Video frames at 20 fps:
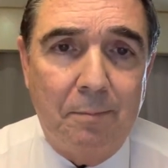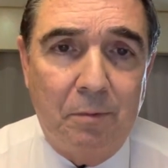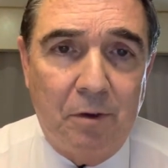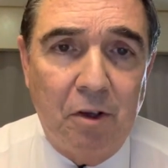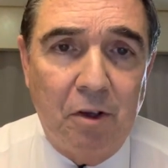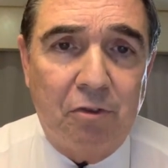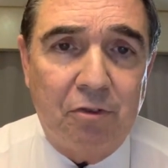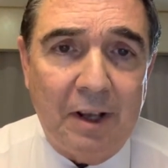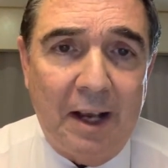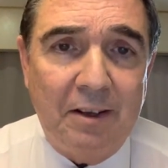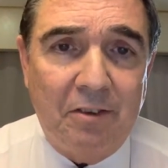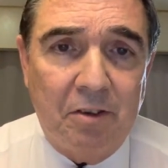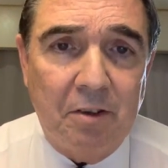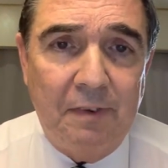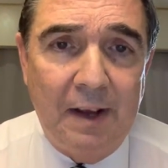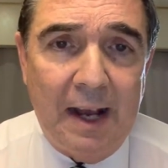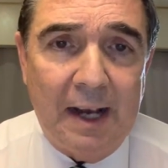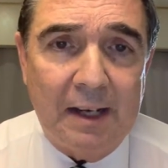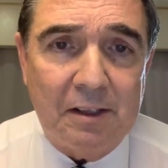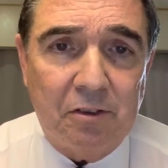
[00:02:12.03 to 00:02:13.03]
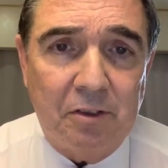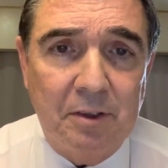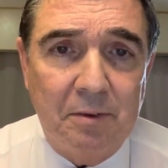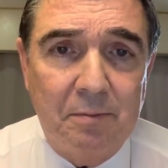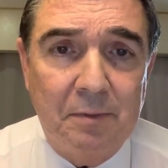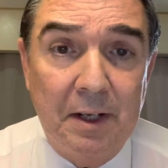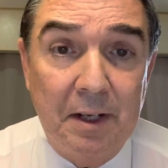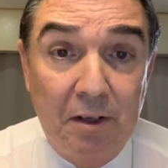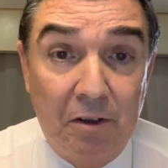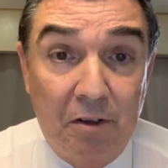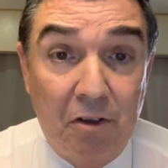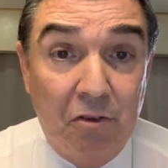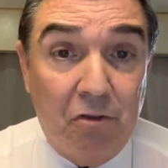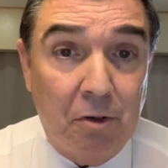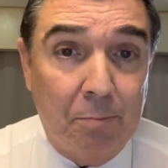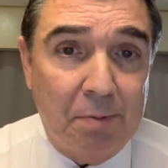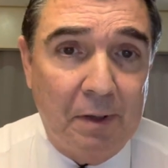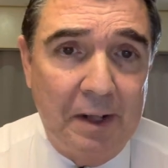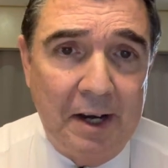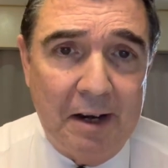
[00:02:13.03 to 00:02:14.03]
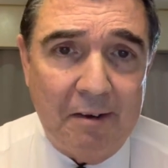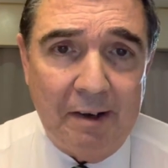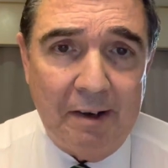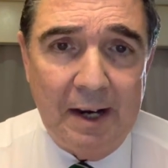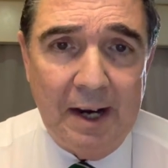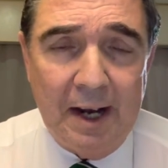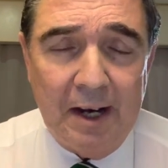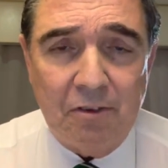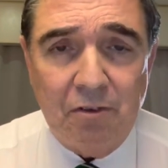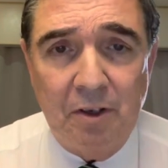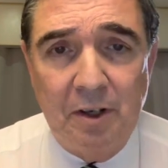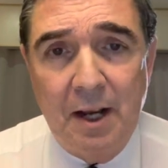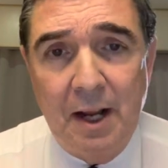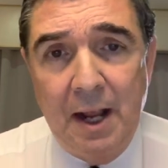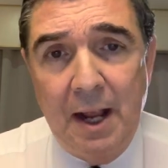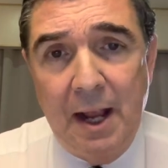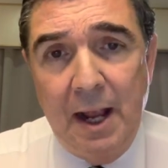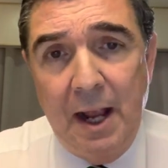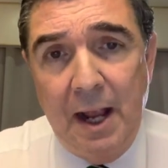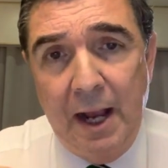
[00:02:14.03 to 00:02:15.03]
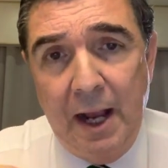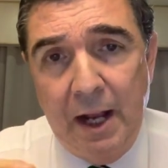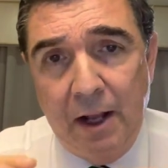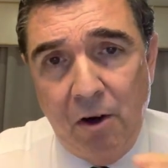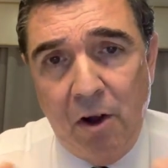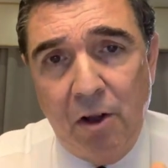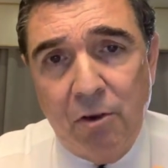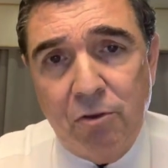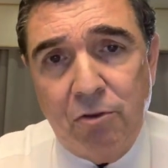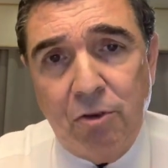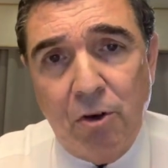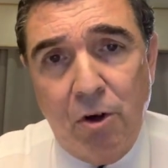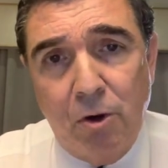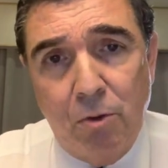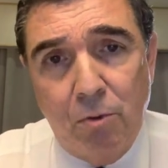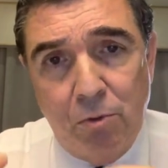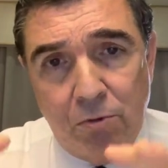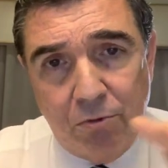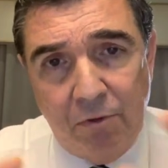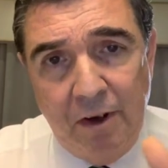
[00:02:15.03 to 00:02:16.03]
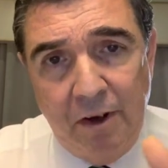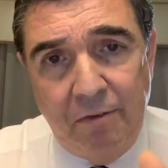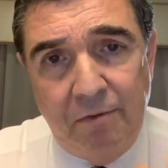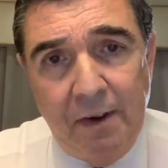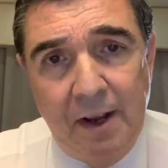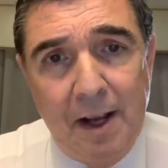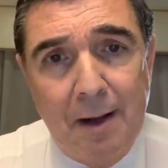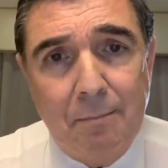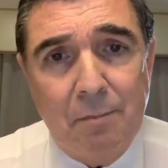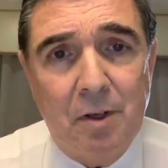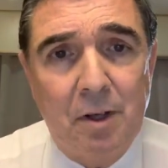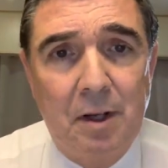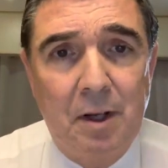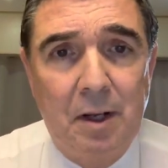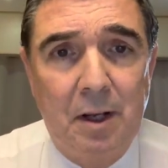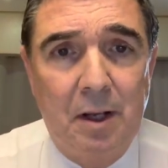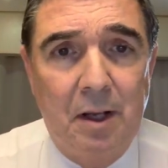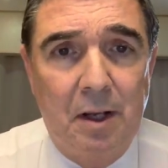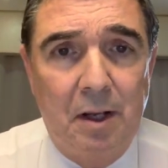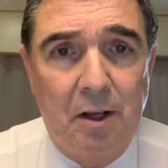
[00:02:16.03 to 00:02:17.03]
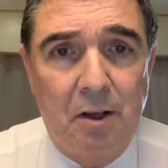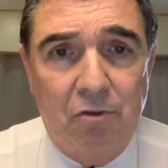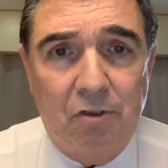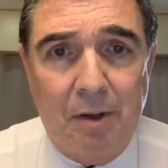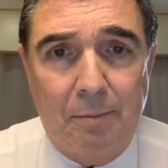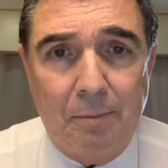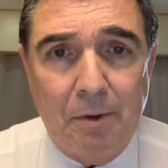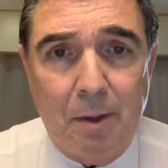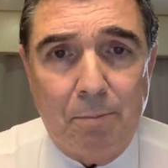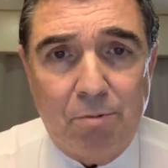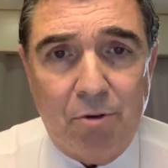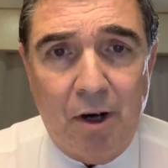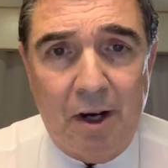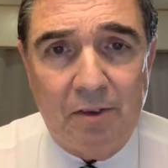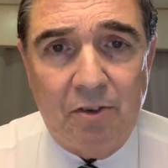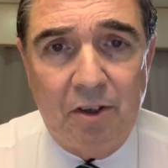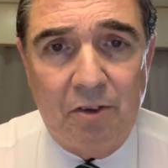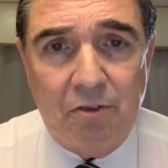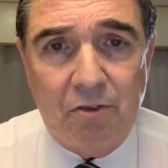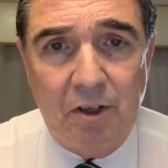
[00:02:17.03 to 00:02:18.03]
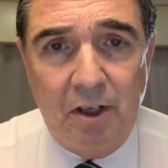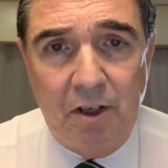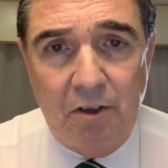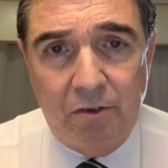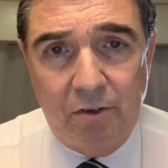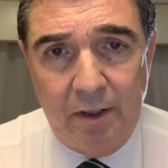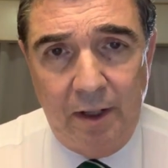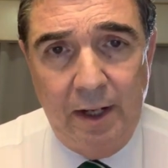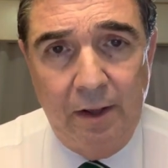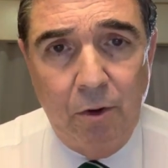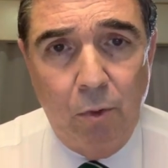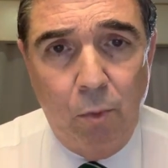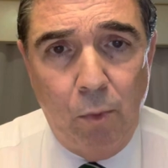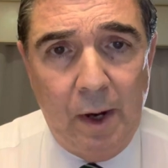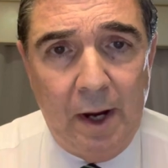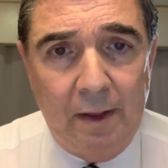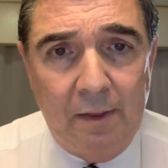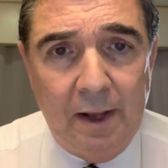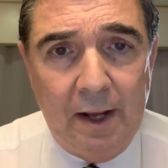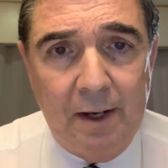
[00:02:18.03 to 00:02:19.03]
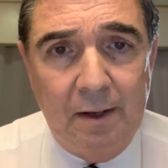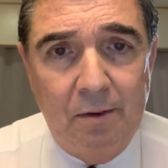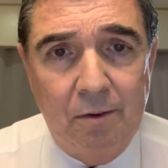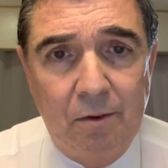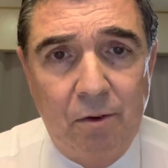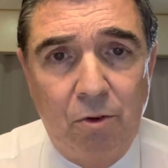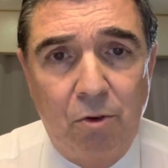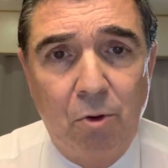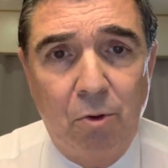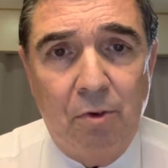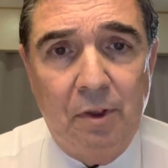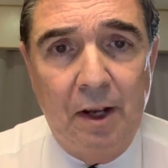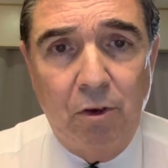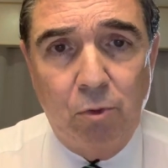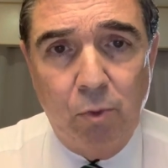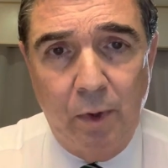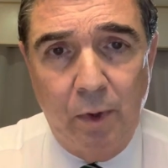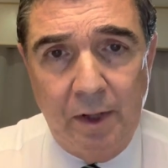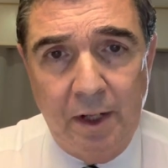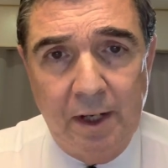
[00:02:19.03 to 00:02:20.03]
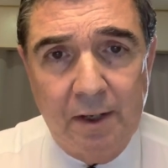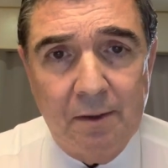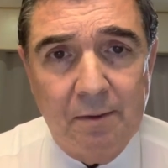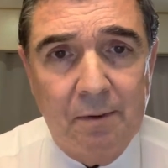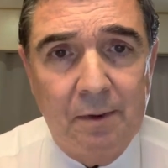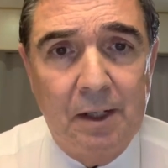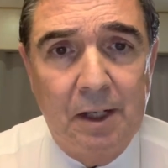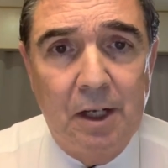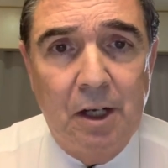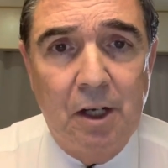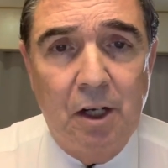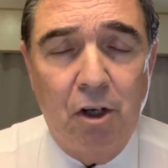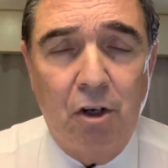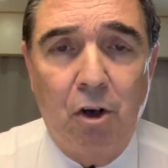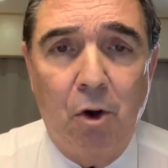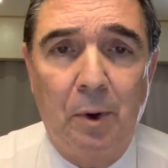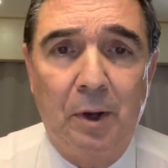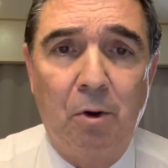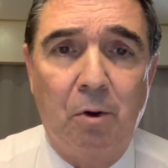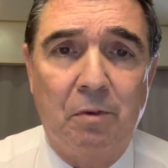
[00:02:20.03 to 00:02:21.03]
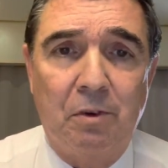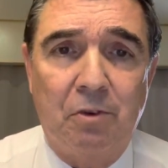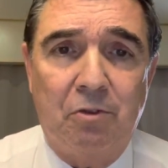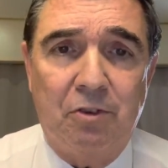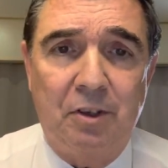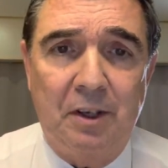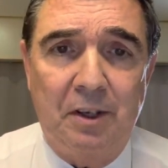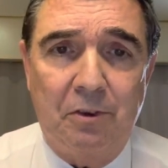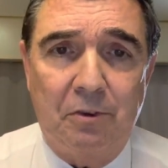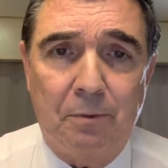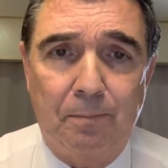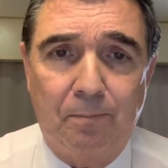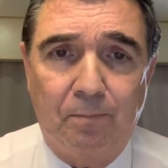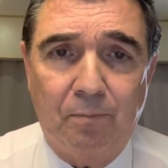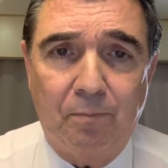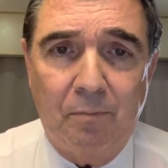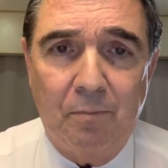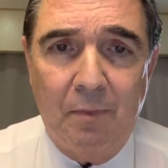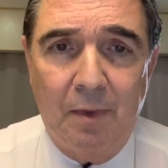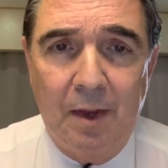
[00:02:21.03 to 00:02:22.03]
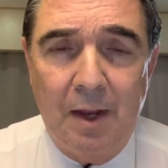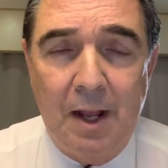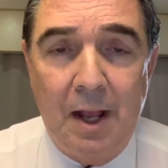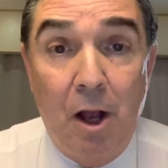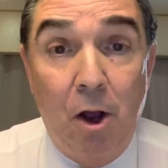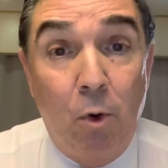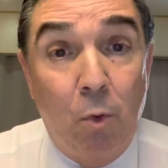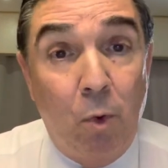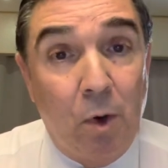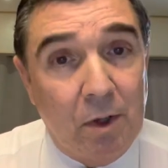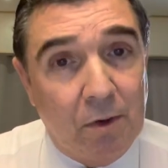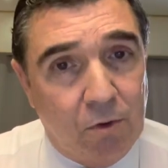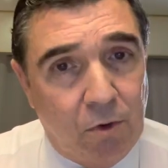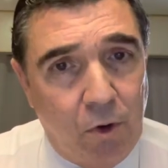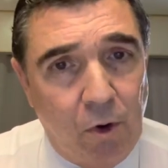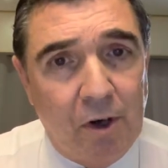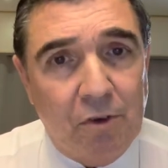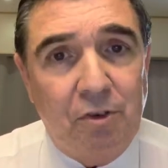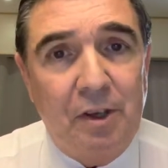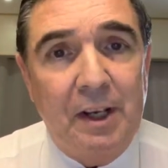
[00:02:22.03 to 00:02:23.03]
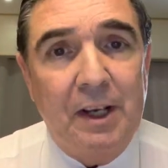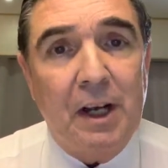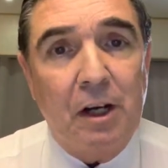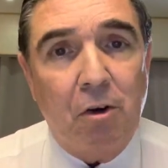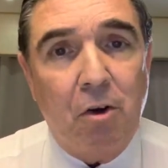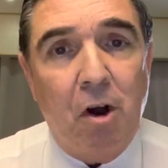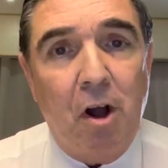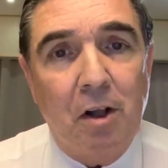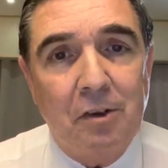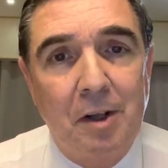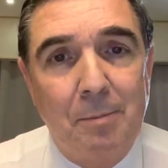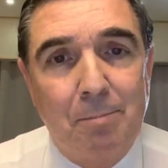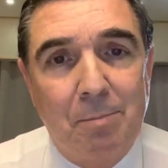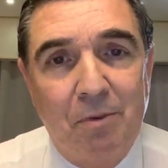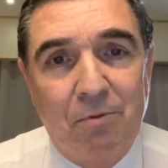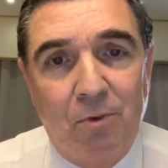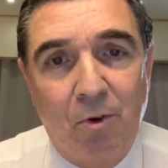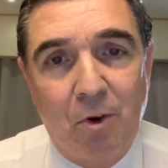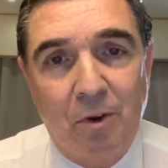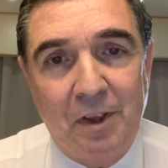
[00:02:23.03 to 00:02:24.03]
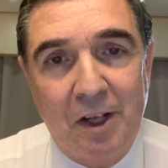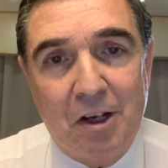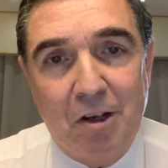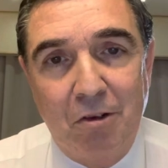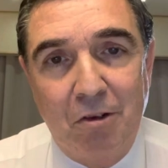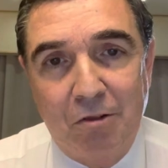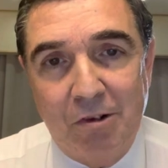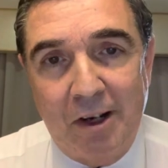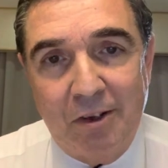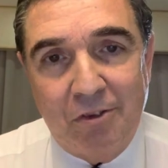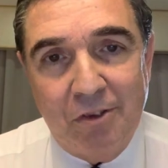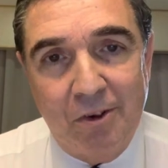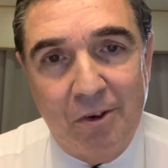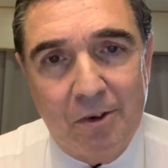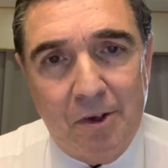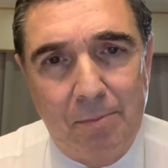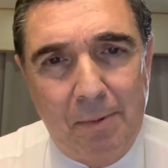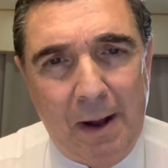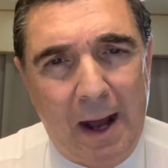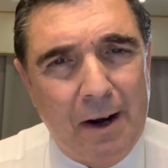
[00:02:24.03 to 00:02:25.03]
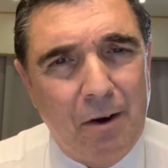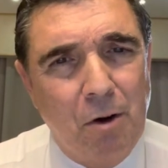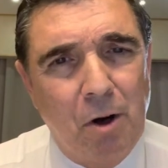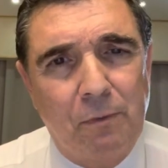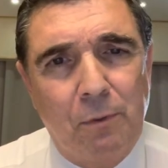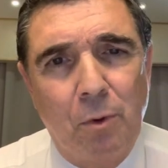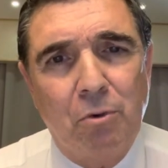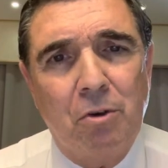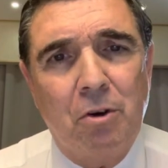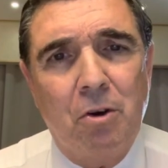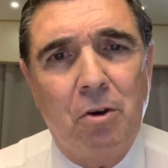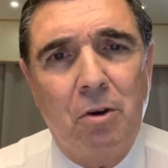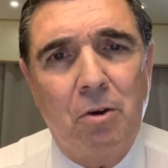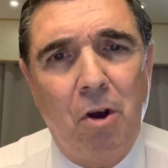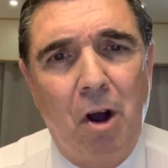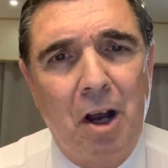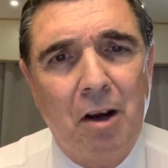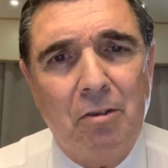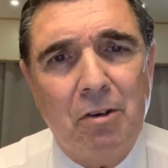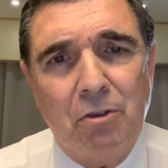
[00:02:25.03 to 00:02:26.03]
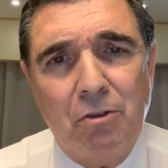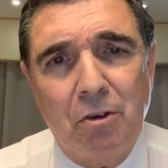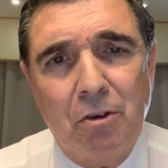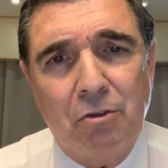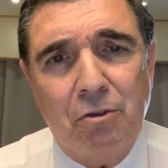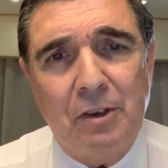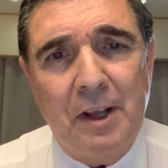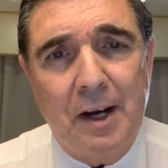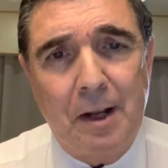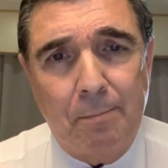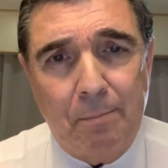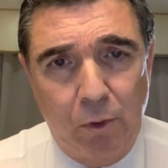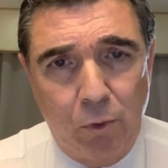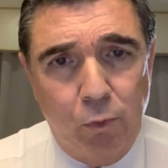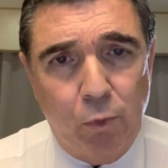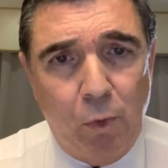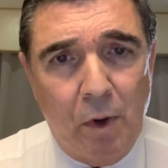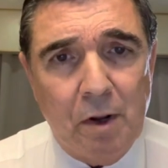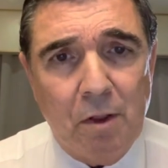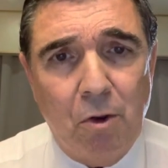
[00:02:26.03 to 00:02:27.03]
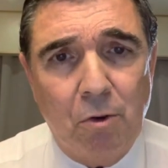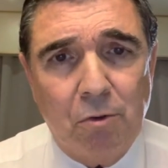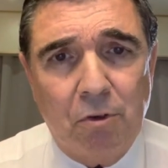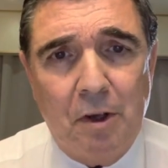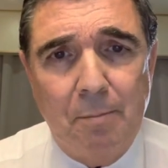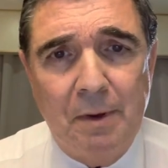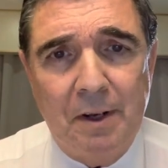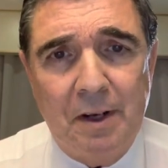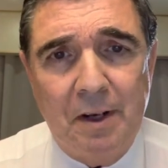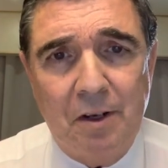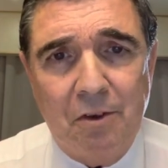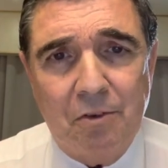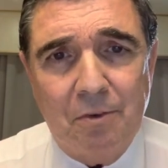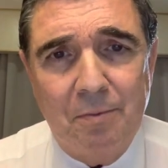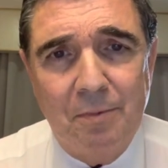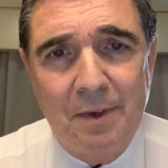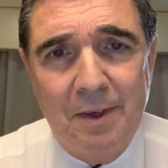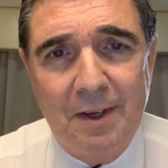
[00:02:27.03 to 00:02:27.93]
decisive action, disciplinary action, and also revamped some of the processes in the way they do things when they're going overseas. Well, of course, he got called in before the congressional, I don't know if it was Congress or Senate, but it was one of those committees.